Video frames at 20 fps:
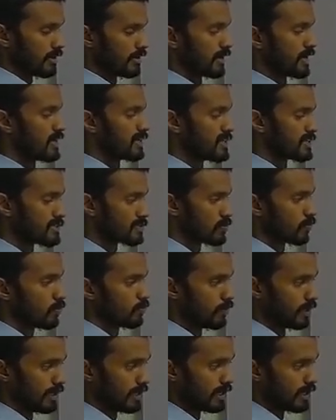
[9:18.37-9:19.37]
radius
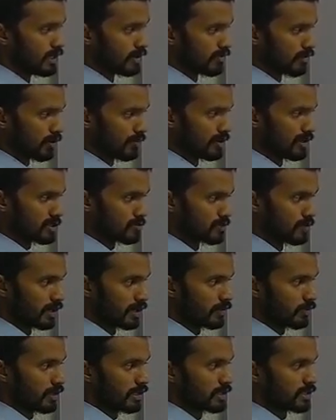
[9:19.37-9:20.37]
2a from x
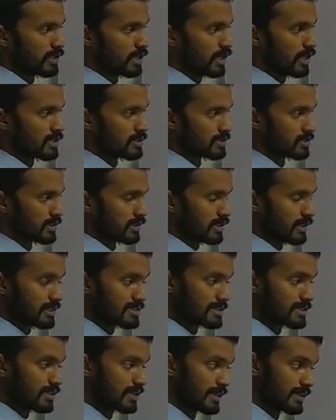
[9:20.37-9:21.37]
bar to get the answer,
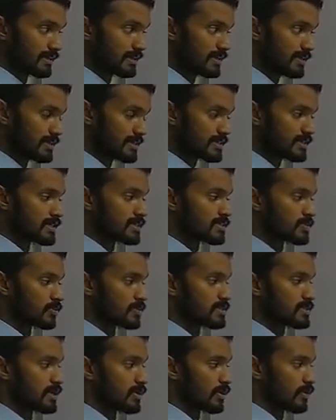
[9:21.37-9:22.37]
get the distance
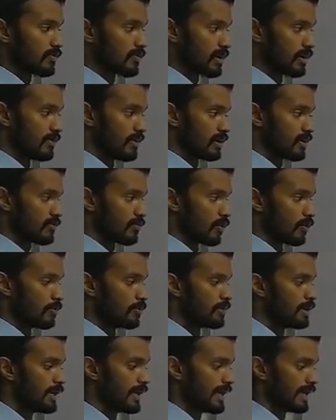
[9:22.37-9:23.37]
to the center of gravity
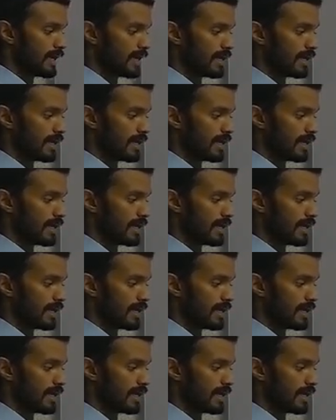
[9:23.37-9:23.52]
from